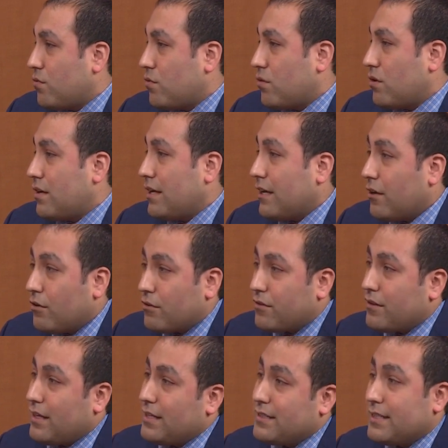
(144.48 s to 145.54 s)
for
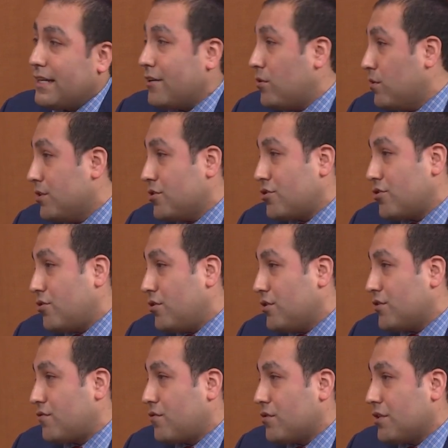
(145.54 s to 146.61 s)
health and dental
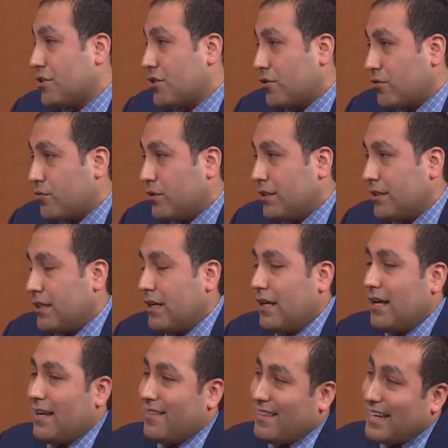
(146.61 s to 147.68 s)
insurance for the children.
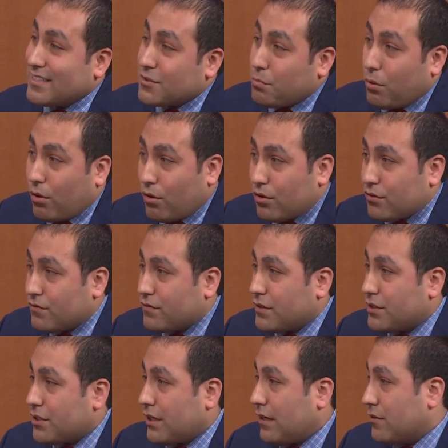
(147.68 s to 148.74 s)
That's part of
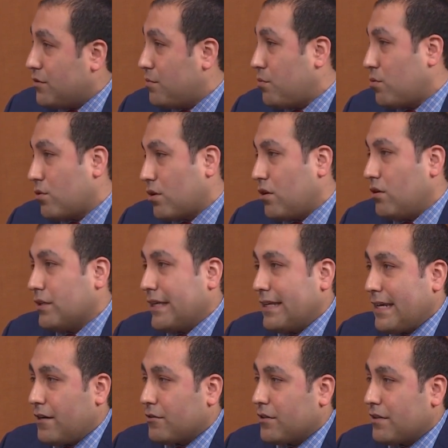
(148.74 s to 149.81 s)
the child support
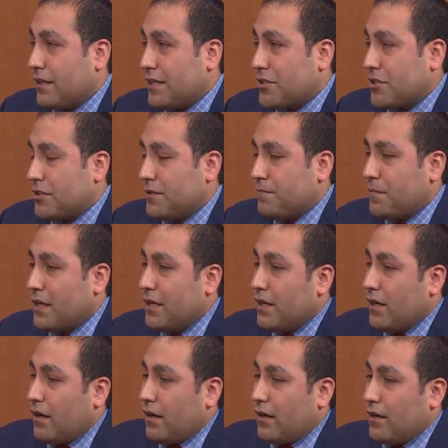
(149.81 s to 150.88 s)
calculation.
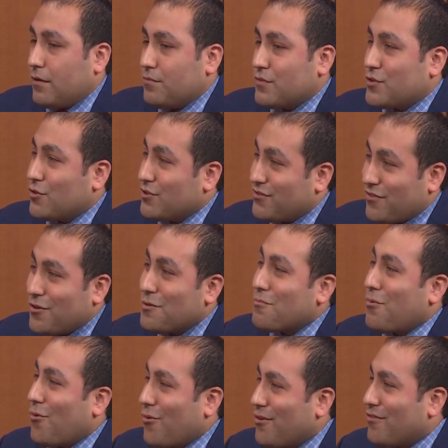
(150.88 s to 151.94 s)
So it's very
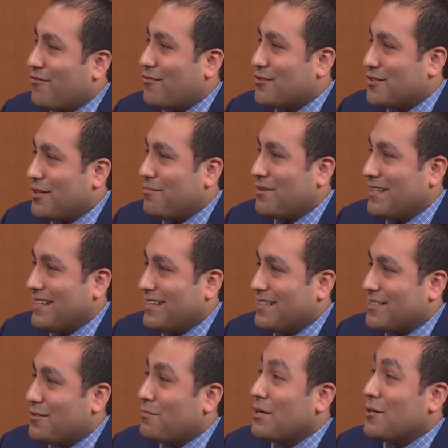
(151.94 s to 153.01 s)
important for somebody
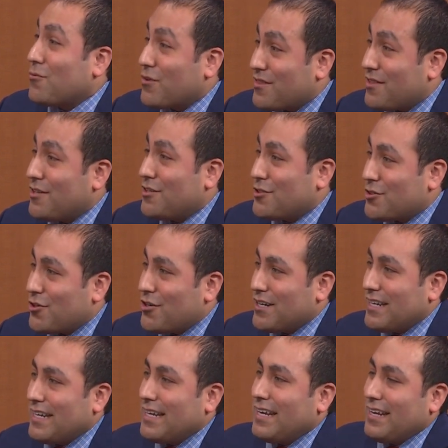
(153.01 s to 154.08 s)
to speak with an
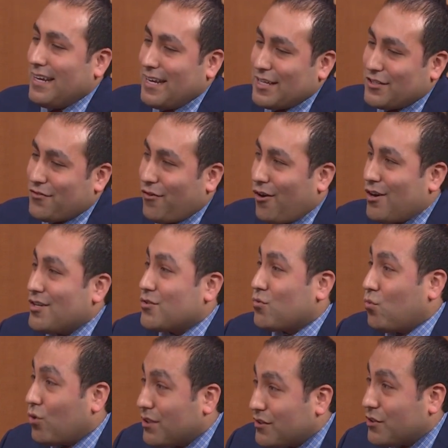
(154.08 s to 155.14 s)
attorney as far as
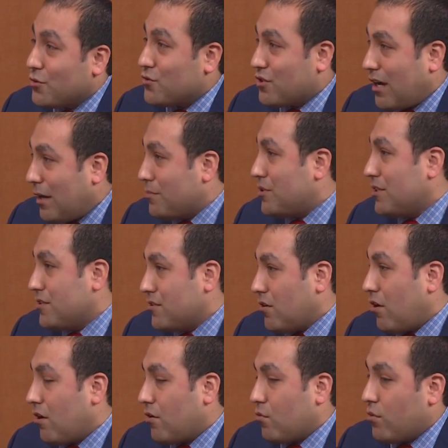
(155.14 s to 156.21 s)
what those options
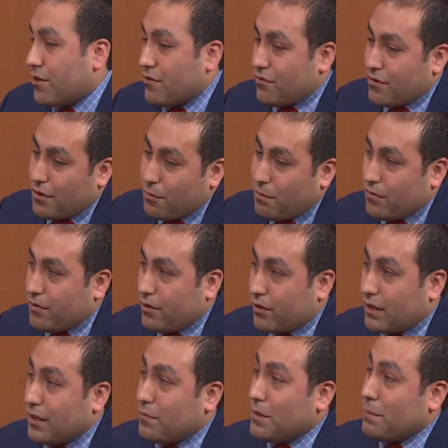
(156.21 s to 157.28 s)
are, whether
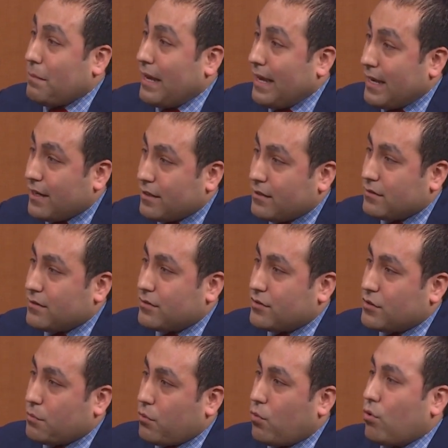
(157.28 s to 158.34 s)
they're going to be paying
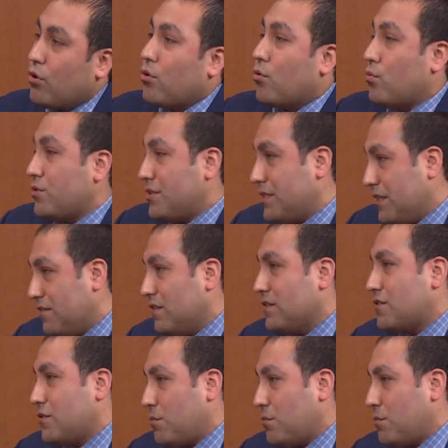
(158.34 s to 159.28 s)
support or receiving